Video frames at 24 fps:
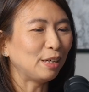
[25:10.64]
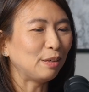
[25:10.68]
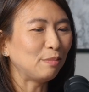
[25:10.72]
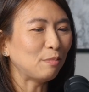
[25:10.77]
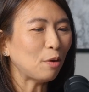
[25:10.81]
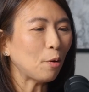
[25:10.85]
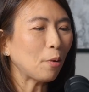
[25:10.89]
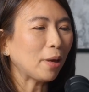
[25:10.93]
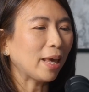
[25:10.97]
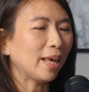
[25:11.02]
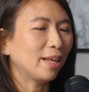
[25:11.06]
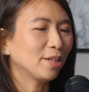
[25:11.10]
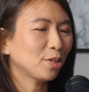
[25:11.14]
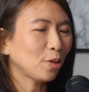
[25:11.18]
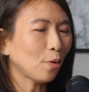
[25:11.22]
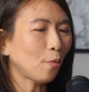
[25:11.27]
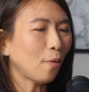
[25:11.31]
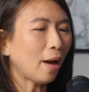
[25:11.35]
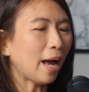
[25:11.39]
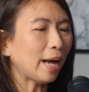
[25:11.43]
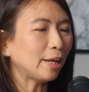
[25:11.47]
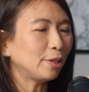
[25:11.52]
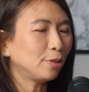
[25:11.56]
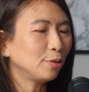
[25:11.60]
Okay, so
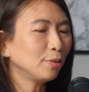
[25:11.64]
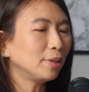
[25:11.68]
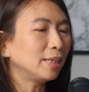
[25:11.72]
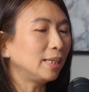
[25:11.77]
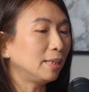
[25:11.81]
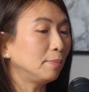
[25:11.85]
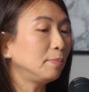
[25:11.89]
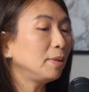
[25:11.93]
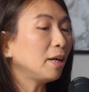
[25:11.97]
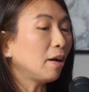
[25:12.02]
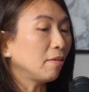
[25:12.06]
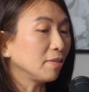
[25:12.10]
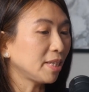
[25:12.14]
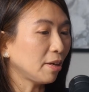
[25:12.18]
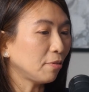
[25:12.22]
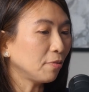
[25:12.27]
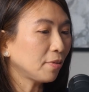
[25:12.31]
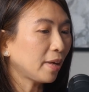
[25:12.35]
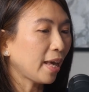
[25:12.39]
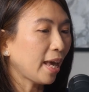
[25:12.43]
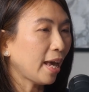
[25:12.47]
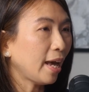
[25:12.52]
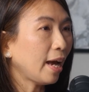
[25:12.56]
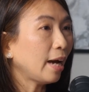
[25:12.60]
I do a little bit of
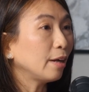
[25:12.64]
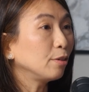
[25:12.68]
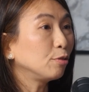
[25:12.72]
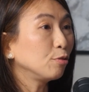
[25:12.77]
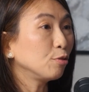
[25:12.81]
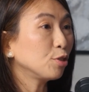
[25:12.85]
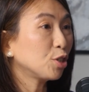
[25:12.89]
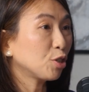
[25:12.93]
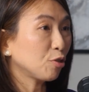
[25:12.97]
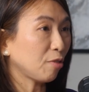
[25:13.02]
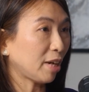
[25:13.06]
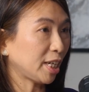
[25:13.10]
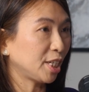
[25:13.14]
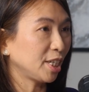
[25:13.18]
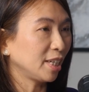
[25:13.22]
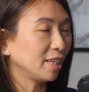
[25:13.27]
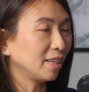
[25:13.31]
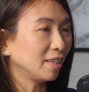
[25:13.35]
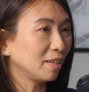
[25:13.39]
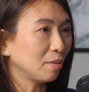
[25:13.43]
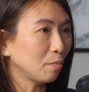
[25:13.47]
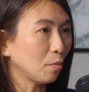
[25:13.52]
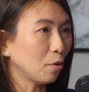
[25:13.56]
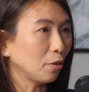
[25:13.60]
self-care. I do stretching
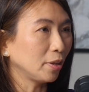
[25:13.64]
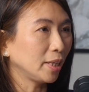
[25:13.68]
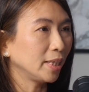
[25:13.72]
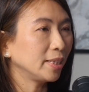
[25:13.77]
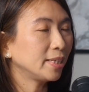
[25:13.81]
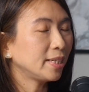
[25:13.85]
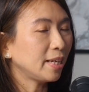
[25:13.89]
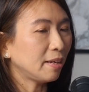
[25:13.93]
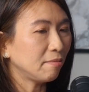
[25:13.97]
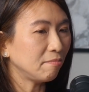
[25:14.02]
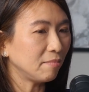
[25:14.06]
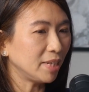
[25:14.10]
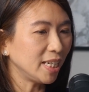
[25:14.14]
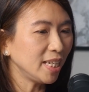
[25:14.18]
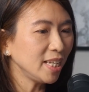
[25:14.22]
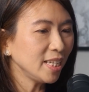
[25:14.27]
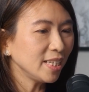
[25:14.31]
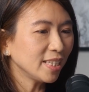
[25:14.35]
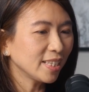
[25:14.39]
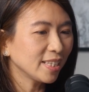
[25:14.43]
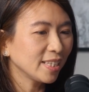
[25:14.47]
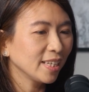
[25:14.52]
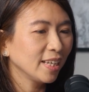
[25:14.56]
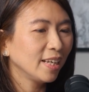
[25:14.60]
in the morning, 10
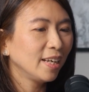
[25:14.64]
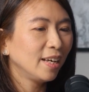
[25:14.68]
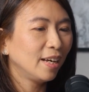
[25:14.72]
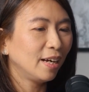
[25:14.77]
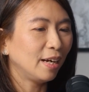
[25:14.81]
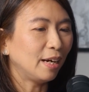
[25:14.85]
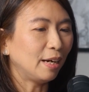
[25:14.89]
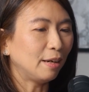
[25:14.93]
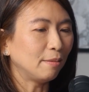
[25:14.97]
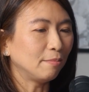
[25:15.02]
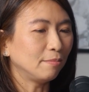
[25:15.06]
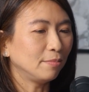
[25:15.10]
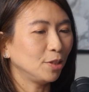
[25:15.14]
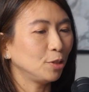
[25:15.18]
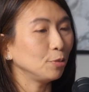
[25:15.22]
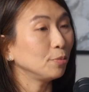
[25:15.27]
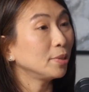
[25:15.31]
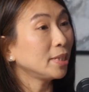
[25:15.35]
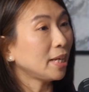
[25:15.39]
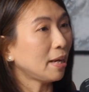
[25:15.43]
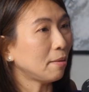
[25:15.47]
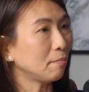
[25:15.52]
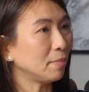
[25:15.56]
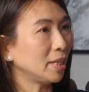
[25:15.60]
minutes. Do
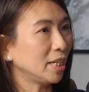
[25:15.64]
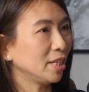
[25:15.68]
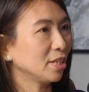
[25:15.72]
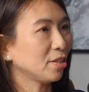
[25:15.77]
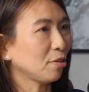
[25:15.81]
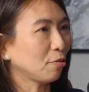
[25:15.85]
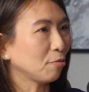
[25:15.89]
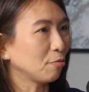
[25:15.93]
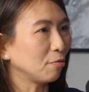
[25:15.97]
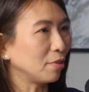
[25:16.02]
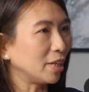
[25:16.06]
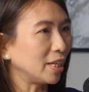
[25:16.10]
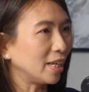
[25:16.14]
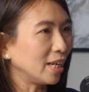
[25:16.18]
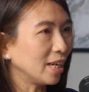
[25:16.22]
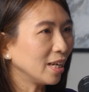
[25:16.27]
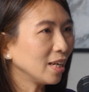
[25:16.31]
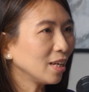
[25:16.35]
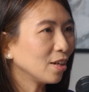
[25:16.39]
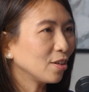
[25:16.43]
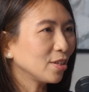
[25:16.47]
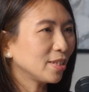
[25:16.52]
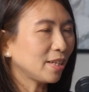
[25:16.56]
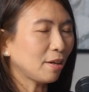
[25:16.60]
10 minutes of reading
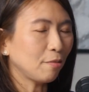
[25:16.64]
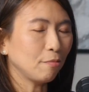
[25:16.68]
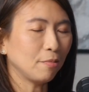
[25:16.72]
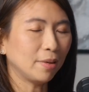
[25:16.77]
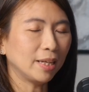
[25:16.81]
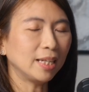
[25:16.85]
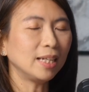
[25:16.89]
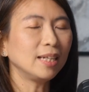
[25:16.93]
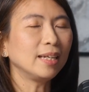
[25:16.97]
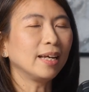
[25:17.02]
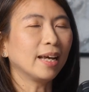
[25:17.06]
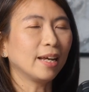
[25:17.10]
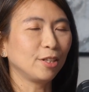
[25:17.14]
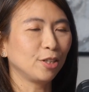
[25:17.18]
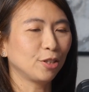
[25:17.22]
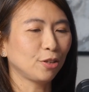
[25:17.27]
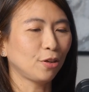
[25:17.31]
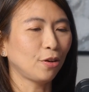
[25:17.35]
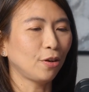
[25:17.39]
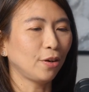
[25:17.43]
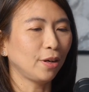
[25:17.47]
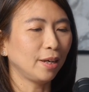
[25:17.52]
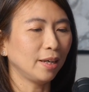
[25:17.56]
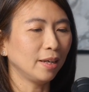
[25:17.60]
because I really
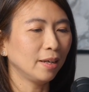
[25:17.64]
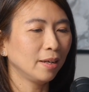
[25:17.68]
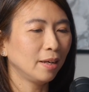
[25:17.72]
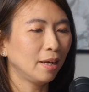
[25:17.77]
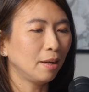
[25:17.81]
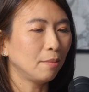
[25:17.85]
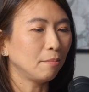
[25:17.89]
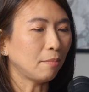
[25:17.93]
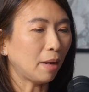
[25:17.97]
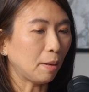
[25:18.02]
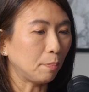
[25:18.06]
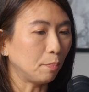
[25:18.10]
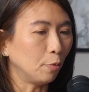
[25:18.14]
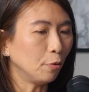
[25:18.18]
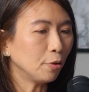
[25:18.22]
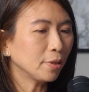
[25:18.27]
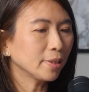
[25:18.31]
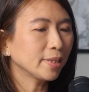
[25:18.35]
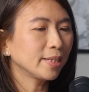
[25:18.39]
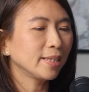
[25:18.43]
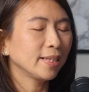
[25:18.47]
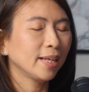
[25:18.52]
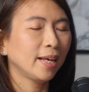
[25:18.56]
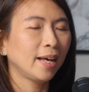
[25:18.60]
enjoy my
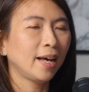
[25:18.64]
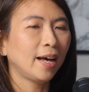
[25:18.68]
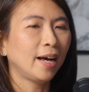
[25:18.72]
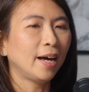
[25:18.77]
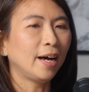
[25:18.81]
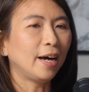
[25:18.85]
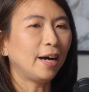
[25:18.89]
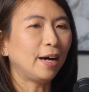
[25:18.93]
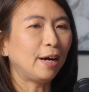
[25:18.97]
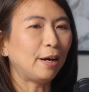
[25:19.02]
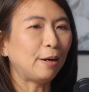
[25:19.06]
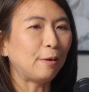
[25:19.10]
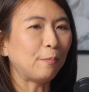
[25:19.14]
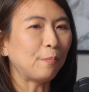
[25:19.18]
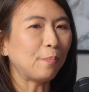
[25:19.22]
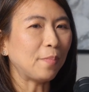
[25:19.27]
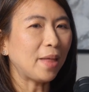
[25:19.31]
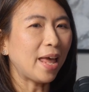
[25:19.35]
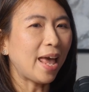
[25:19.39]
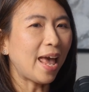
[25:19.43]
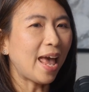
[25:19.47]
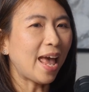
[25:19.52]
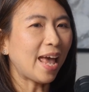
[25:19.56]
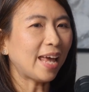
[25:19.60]
books.
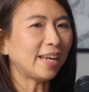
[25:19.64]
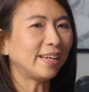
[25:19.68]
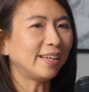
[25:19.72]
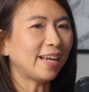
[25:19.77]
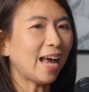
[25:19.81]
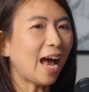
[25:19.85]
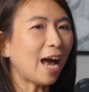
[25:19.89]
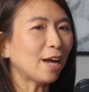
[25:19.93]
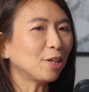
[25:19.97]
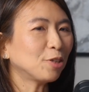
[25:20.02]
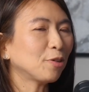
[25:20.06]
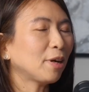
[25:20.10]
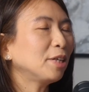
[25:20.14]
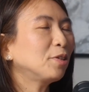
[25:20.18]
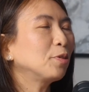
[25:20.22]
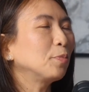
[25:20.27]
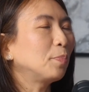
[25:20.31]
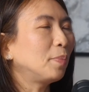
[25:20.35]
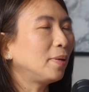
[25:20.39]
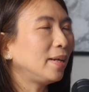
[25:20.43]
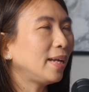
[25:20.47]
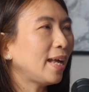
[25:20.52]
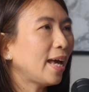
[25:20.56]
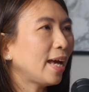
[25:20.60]
And I try to
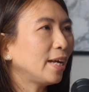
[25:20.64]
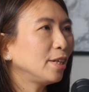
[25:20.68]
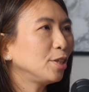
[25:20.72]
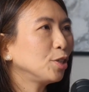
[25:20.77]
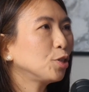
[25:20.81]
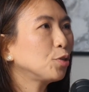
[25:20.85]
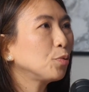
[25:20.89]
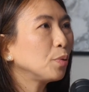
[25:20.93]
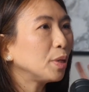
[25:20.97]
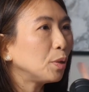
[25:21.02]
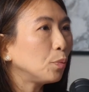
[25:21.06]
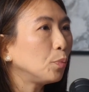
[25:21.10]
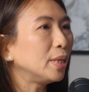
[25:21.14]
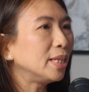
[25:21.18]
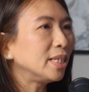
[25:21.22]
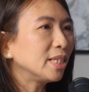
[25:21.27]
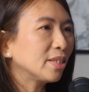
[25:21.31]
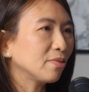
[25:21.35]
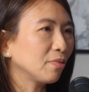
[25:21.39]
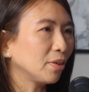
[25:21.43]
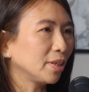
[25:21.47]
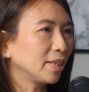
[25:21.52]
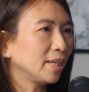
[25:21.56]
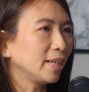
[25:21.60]
plan 3
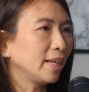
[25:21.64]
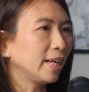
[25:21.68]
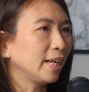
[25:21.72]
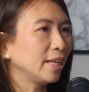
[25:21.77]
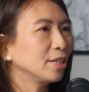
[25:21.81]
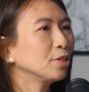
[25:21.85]
wins for the day.